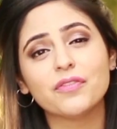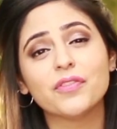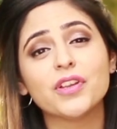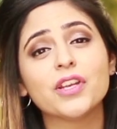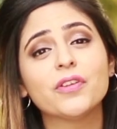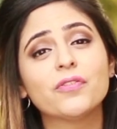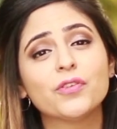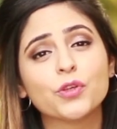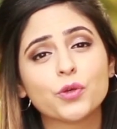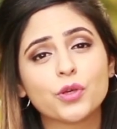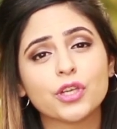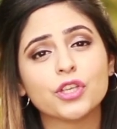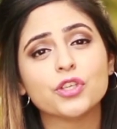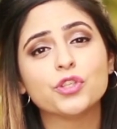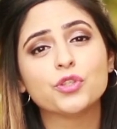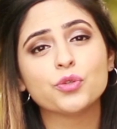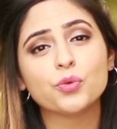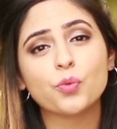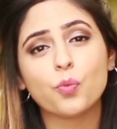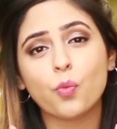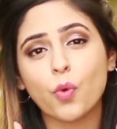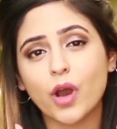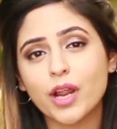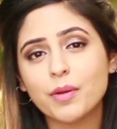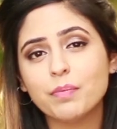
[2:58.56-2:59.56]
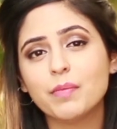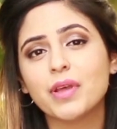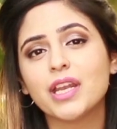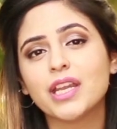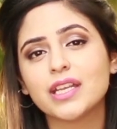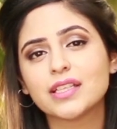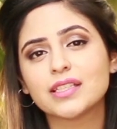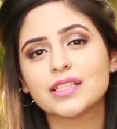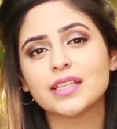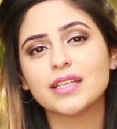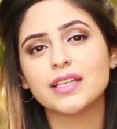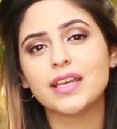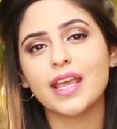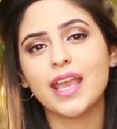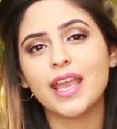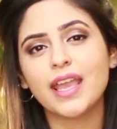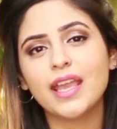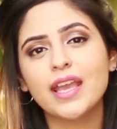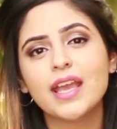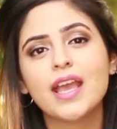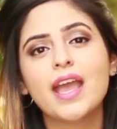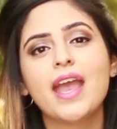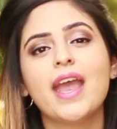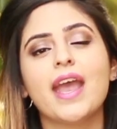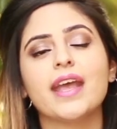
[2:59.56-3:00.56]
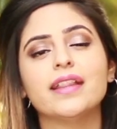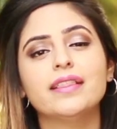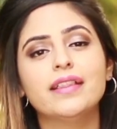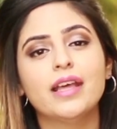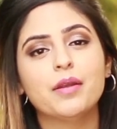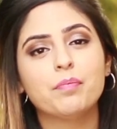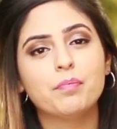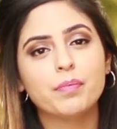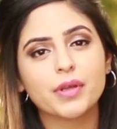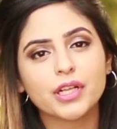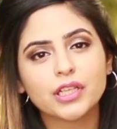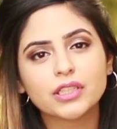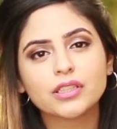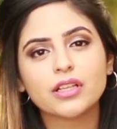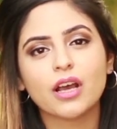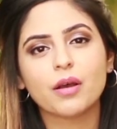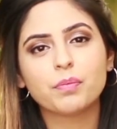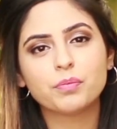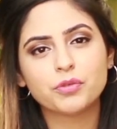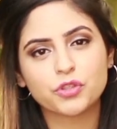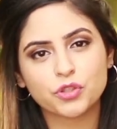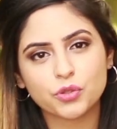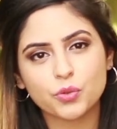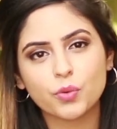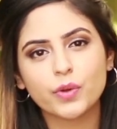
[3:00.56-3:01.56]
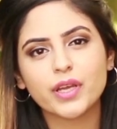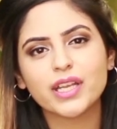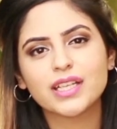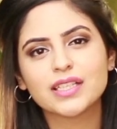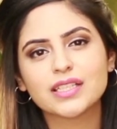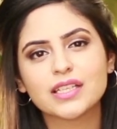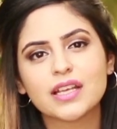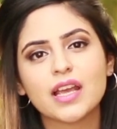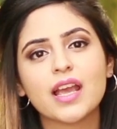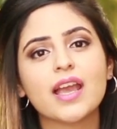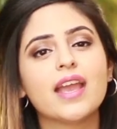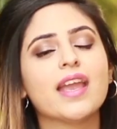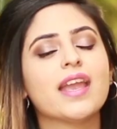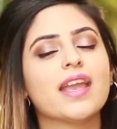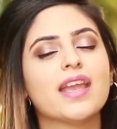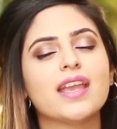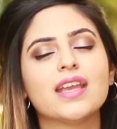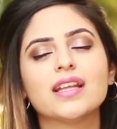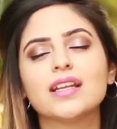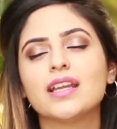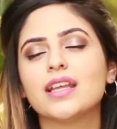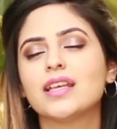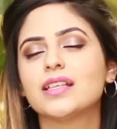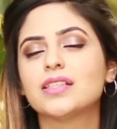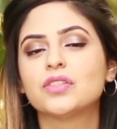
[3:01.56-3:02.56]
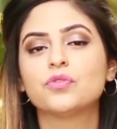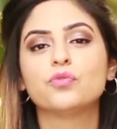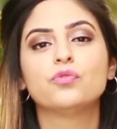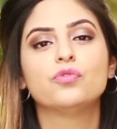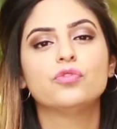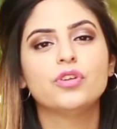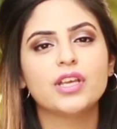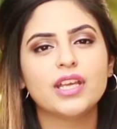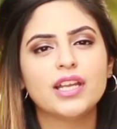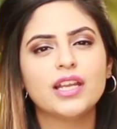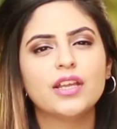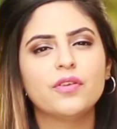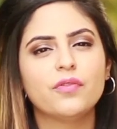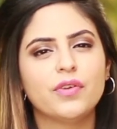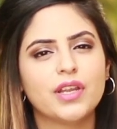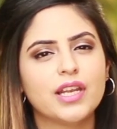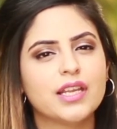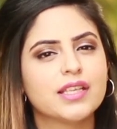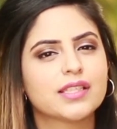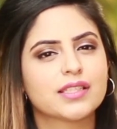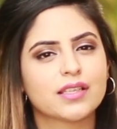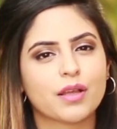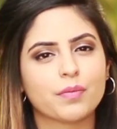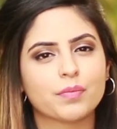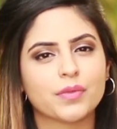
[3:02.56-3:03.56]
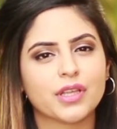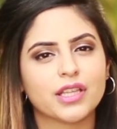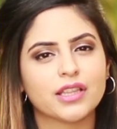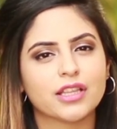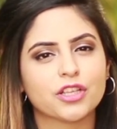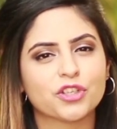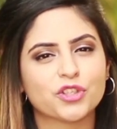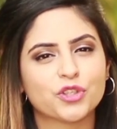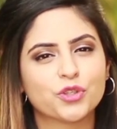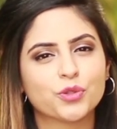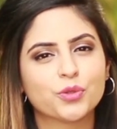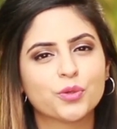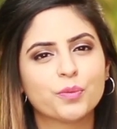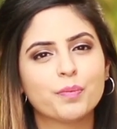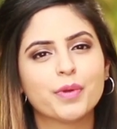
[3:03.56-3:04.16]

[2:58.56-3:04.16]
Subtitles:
Even if you can do 1 minute a day and then build up to it, it is really something that you'll